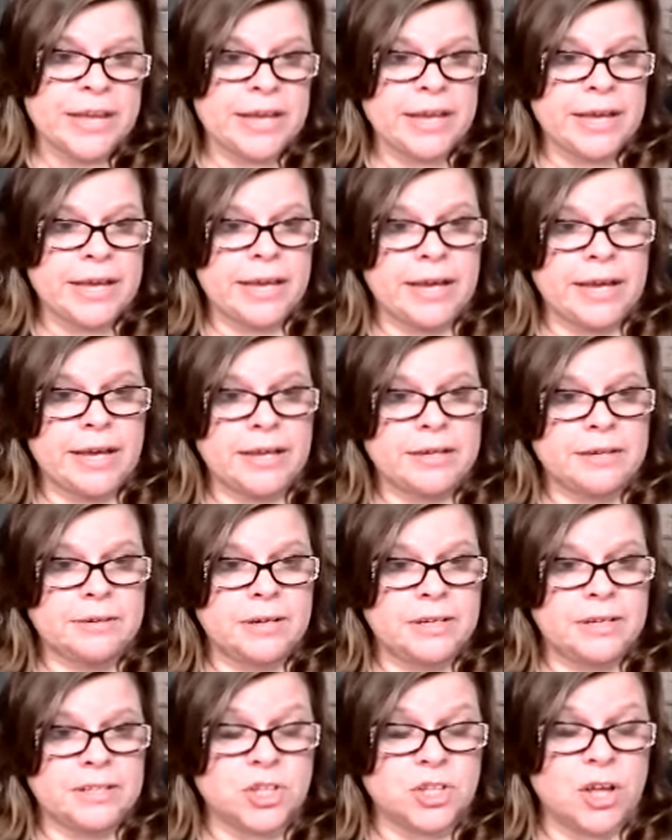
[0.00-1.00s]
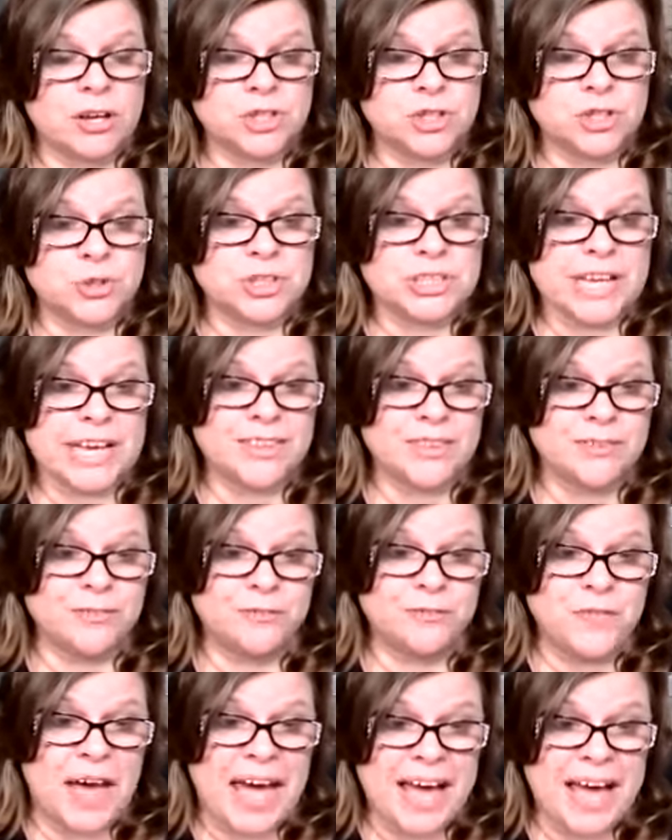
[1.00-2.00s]
And as long as you stay in the
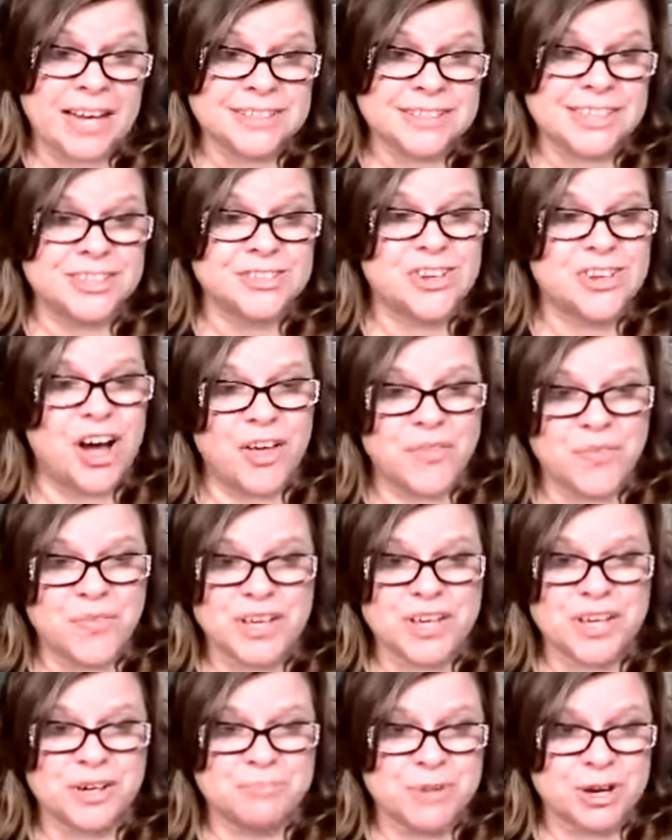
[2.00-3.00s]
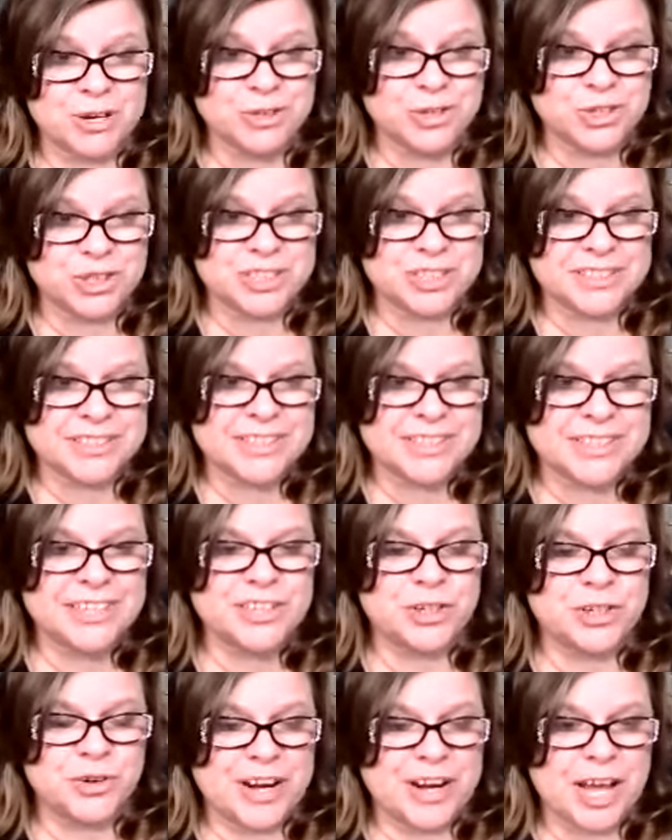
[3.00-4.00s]
facts and not the emotion,
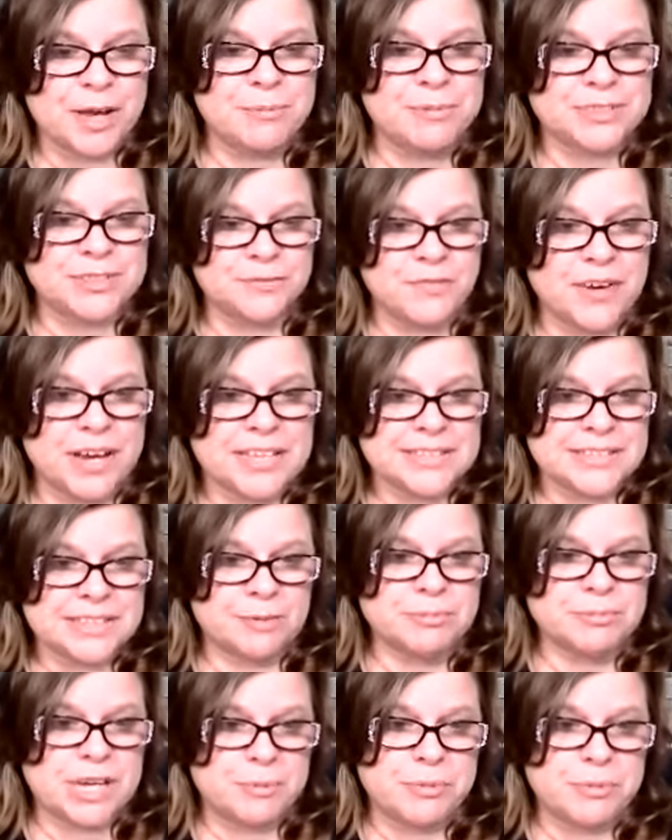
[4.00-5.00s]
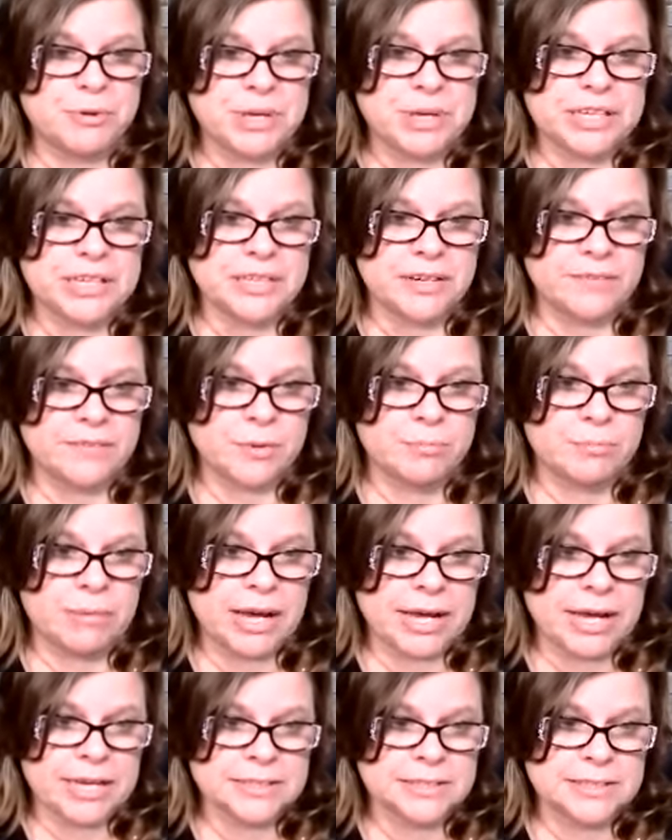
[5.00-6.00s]
you're able to find some type of meeting of the
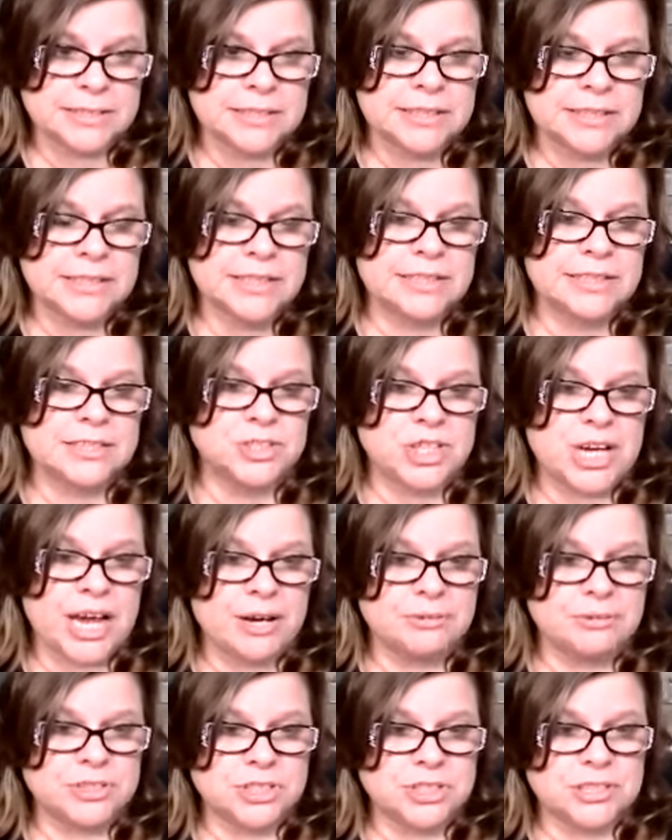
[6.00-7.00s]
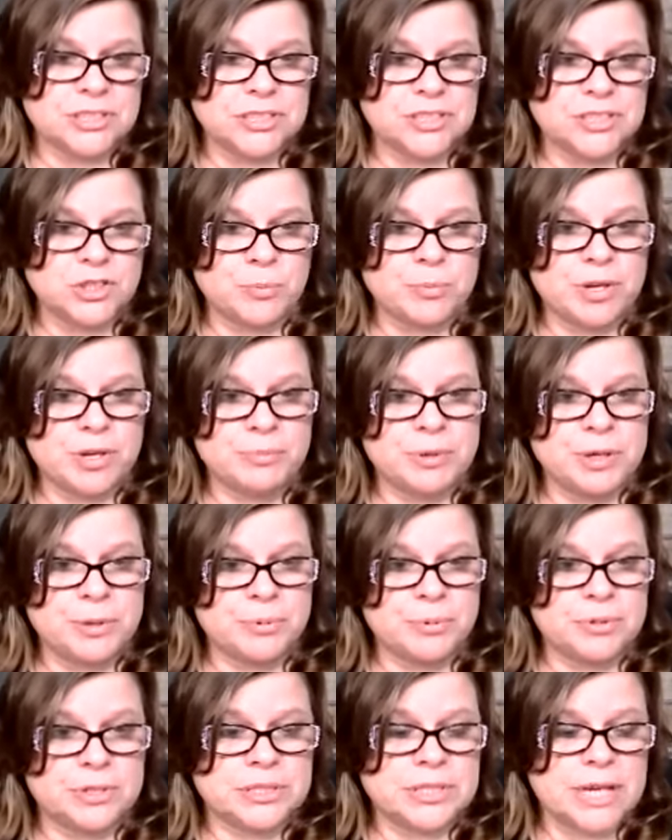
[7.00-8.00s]
minds. The challenge is so many
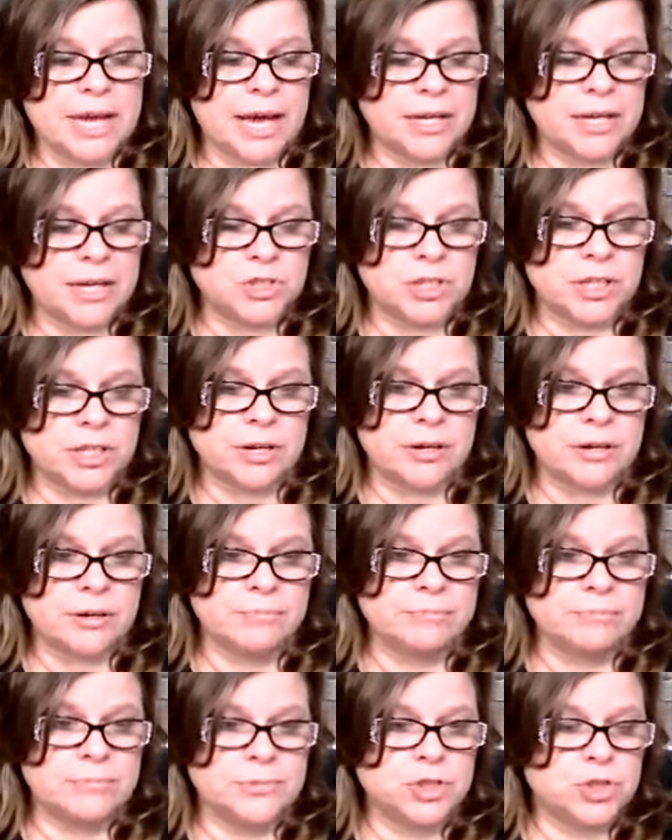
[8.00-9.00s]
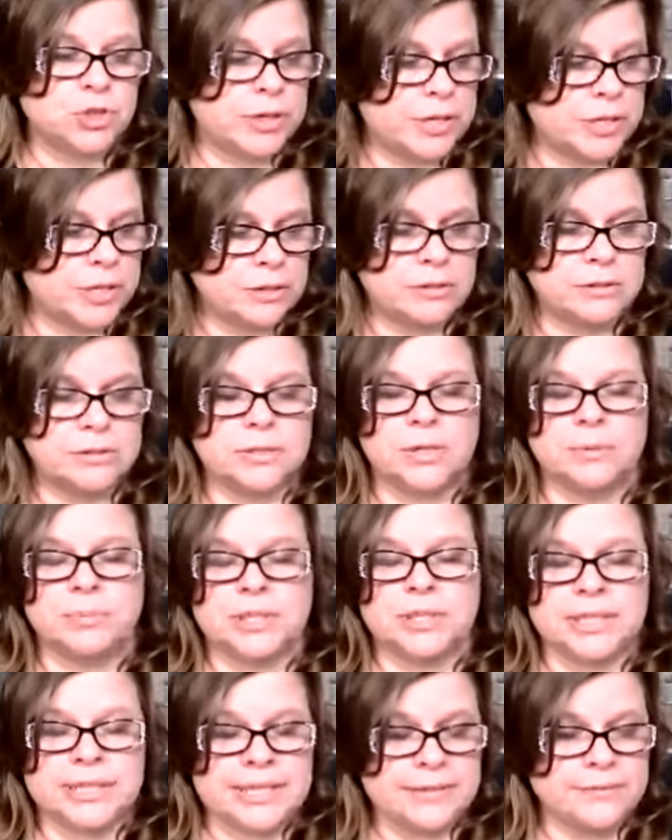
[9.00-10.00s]
people attach their triggers, their
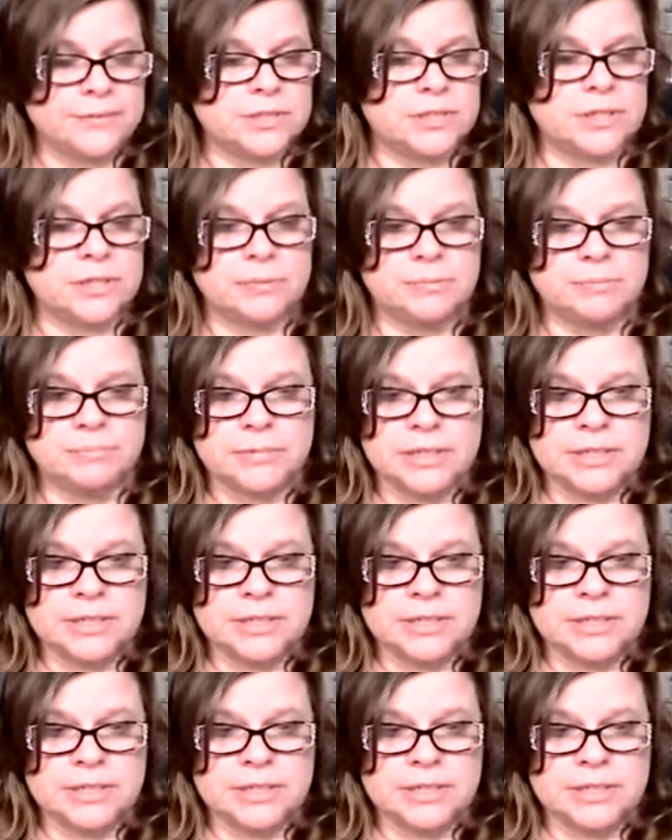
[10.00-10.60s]
beliefs, their